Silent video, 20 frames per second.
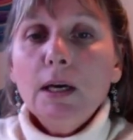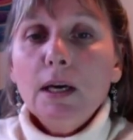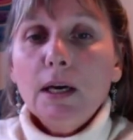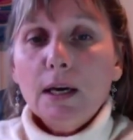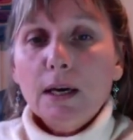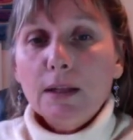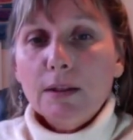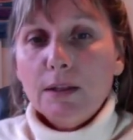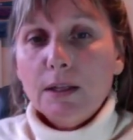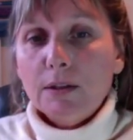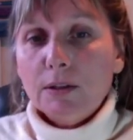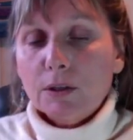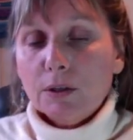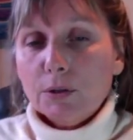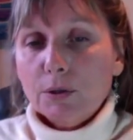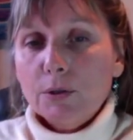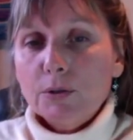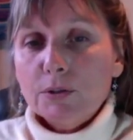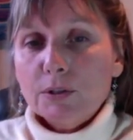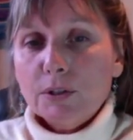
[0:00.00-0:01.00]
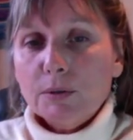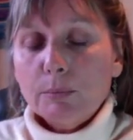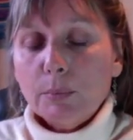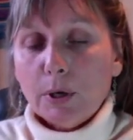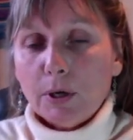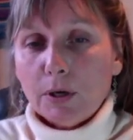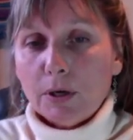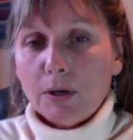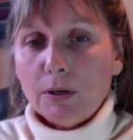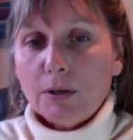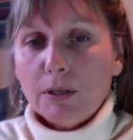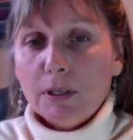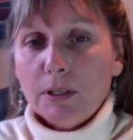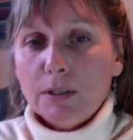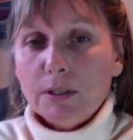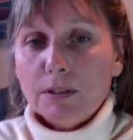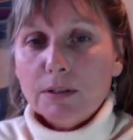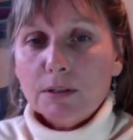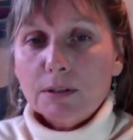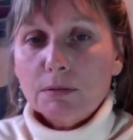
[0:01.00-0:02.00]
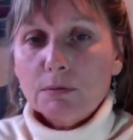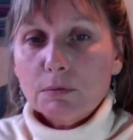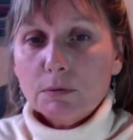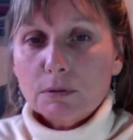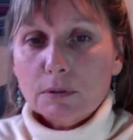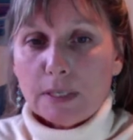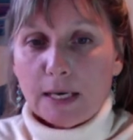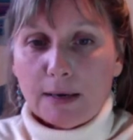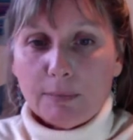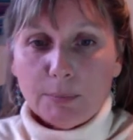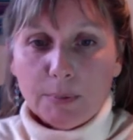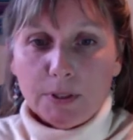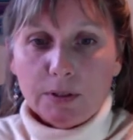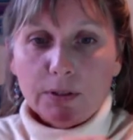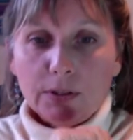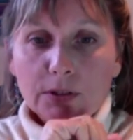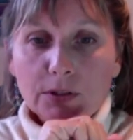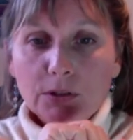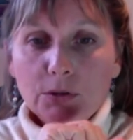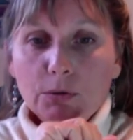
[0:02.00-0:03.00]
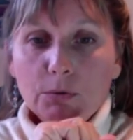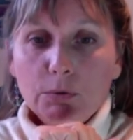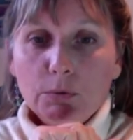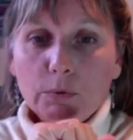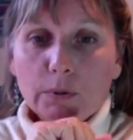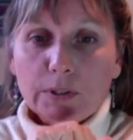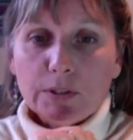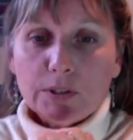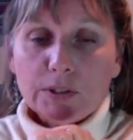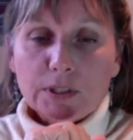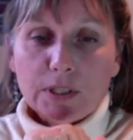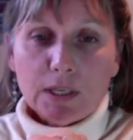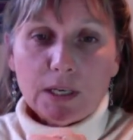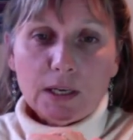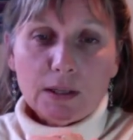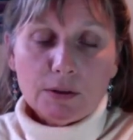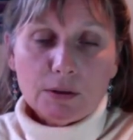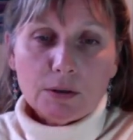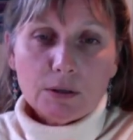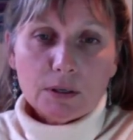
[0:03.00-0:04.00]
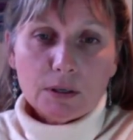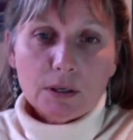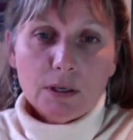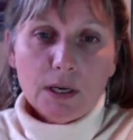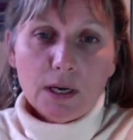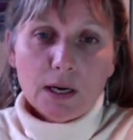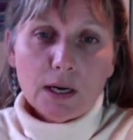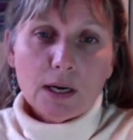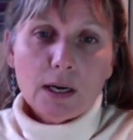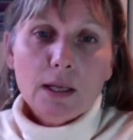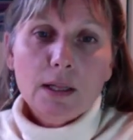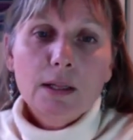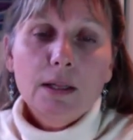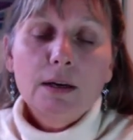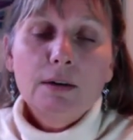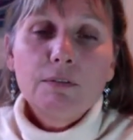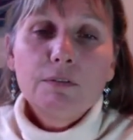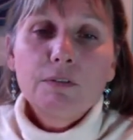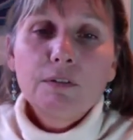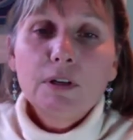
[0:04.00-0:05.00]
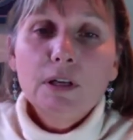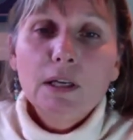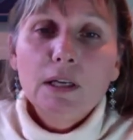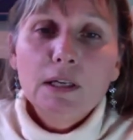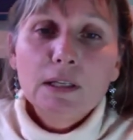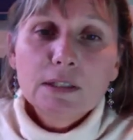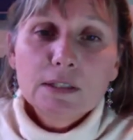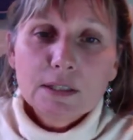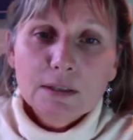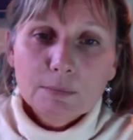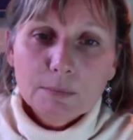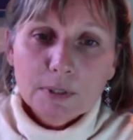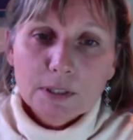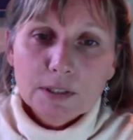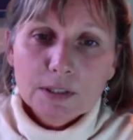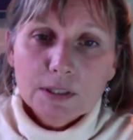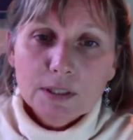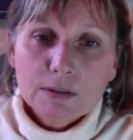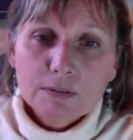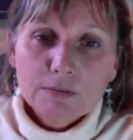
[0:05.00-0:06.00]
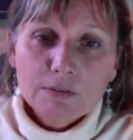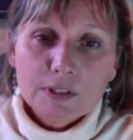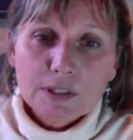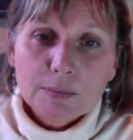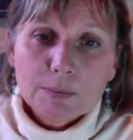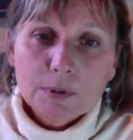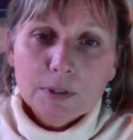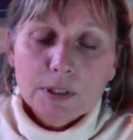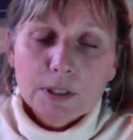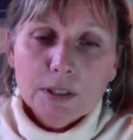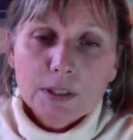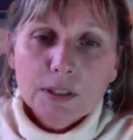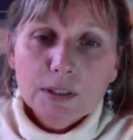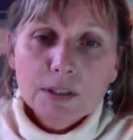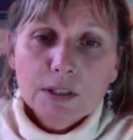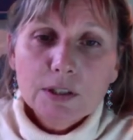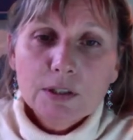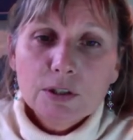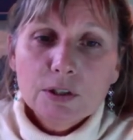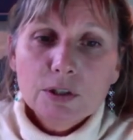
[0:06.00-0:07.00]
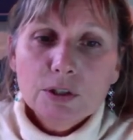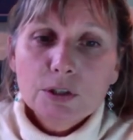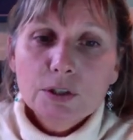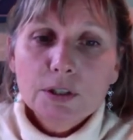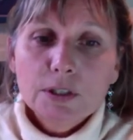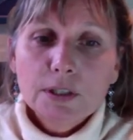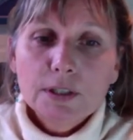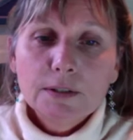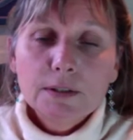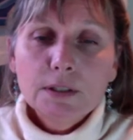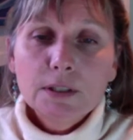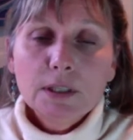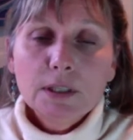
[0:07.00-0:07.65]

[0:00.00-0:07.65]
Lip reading: And then the closing part is tapping the two wrists together. I love and accept myself deeply and unconditionally.